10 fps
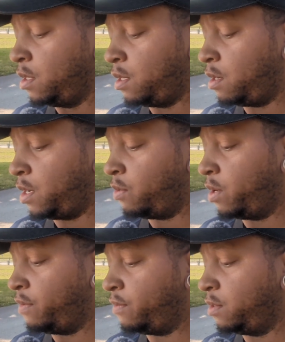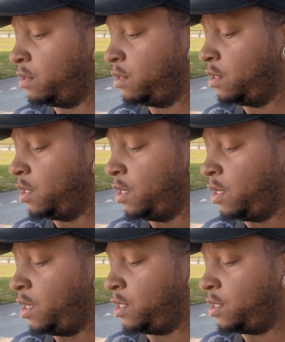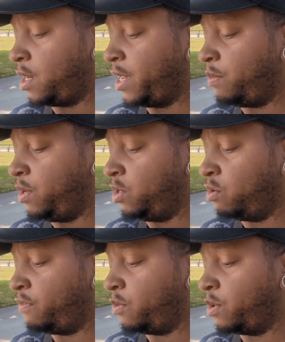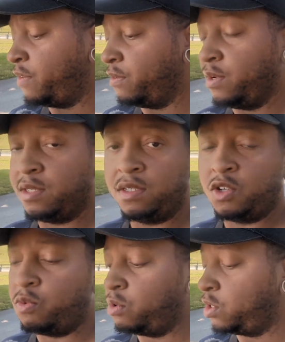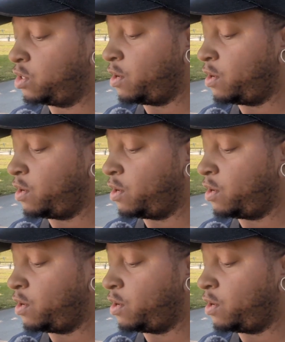All right, whatever. It's not letting me do it for whatever reason, so we'll just go ahead